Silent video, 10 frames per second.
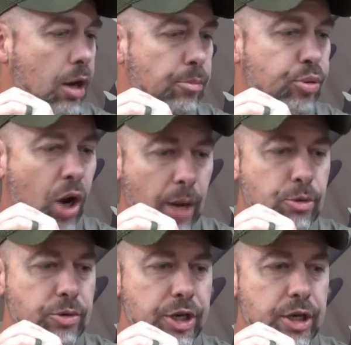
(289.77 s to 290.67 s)

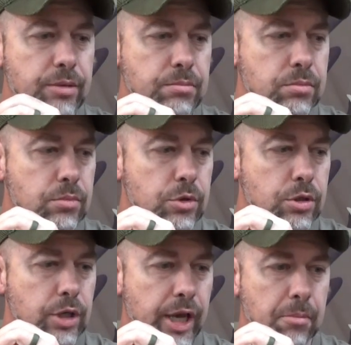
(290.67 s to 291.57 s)
Probably,
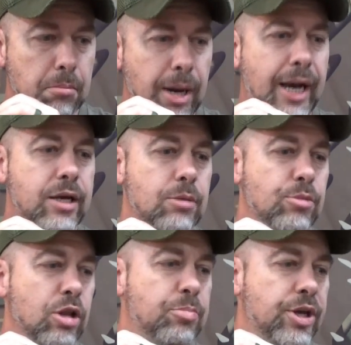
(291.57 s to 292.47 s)
in my
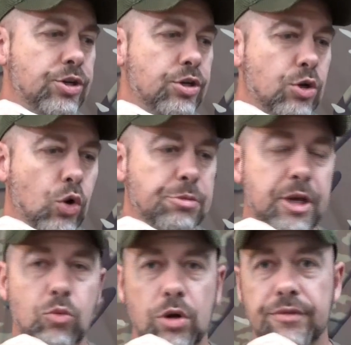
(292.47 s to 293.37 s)
humble opinion, going to
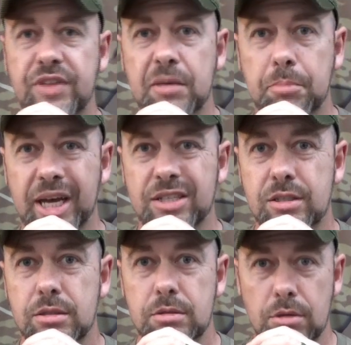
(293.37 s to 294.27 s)
be one of the
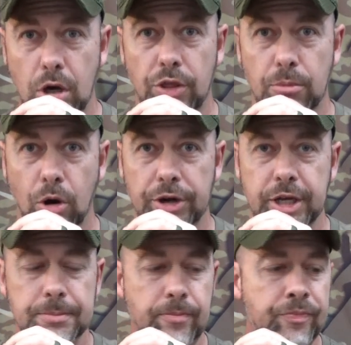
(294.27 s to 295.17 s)
best on the
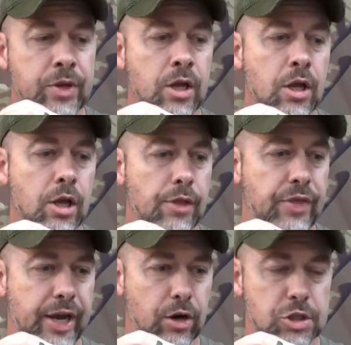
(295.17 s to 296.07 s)
market.
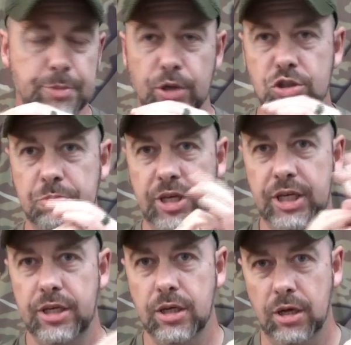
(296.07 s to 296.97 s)
They are supposed to
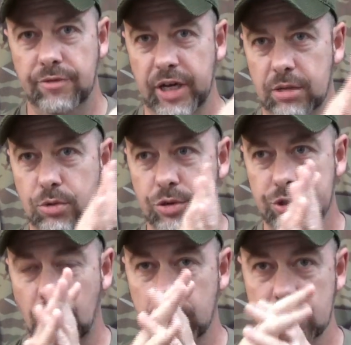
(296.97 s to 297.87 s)
be available
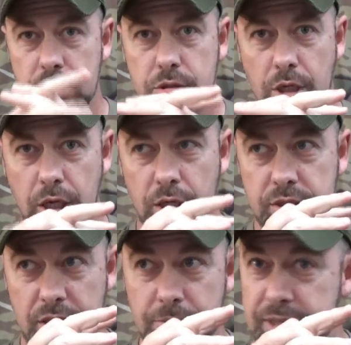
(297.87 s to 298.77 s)
starting
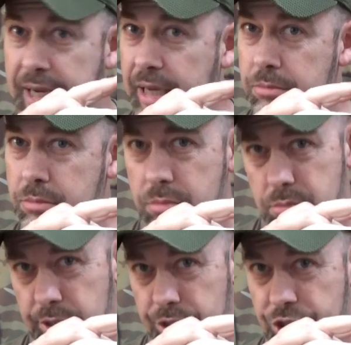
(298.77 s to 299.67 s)
sometime
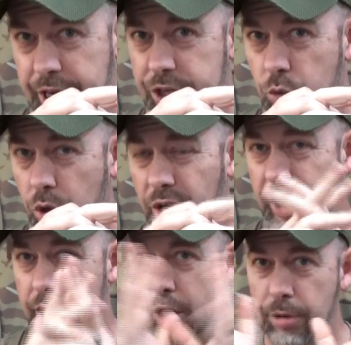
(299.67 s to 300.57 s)
in
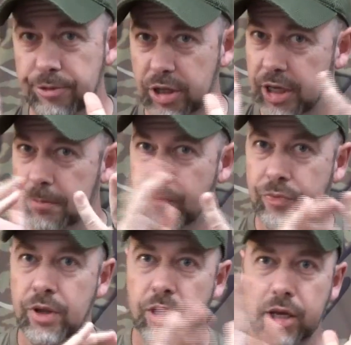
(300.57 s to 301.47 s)
January, hopefully,
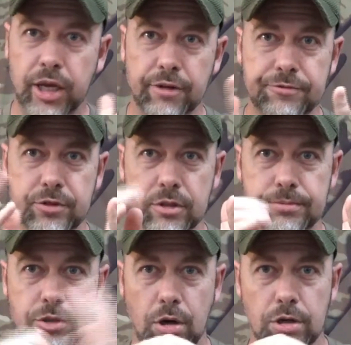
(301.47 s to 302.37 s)
if the
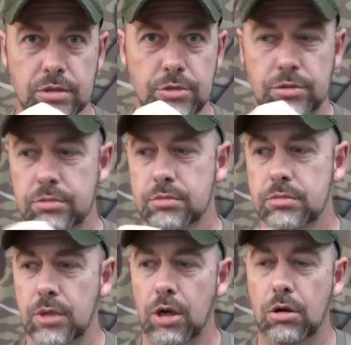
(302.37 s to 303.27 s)
stars and moon
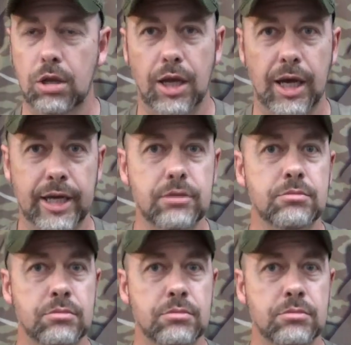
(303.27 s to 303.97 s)
all align